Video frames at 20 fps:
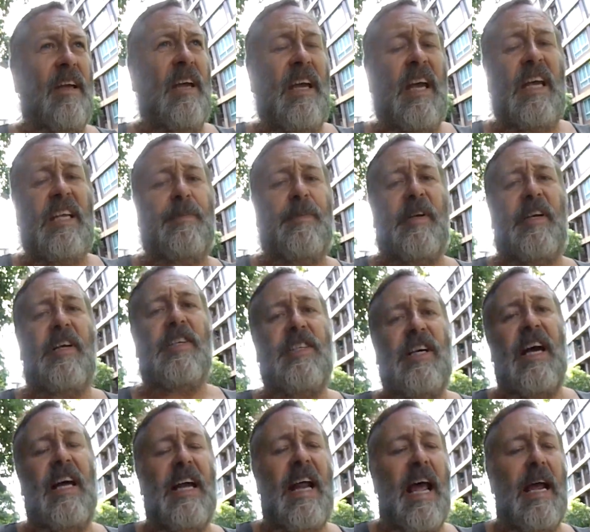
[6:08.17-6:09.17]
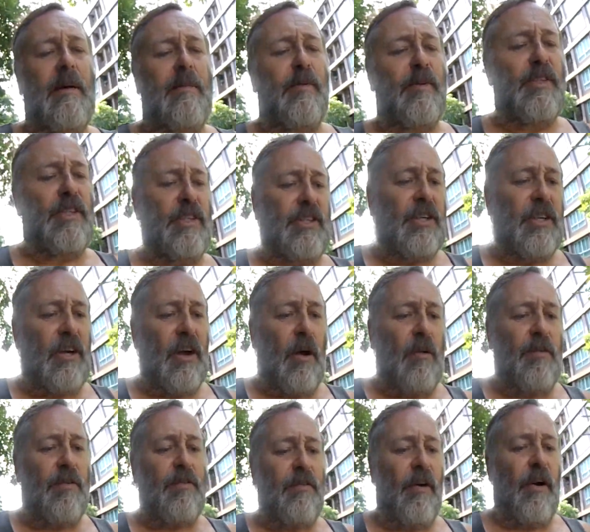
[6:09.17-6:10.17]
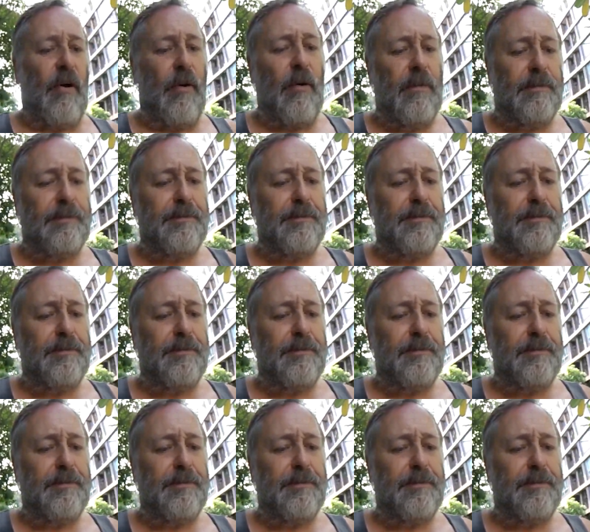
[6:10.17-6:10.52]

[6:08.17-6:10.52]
is because it enables you to go through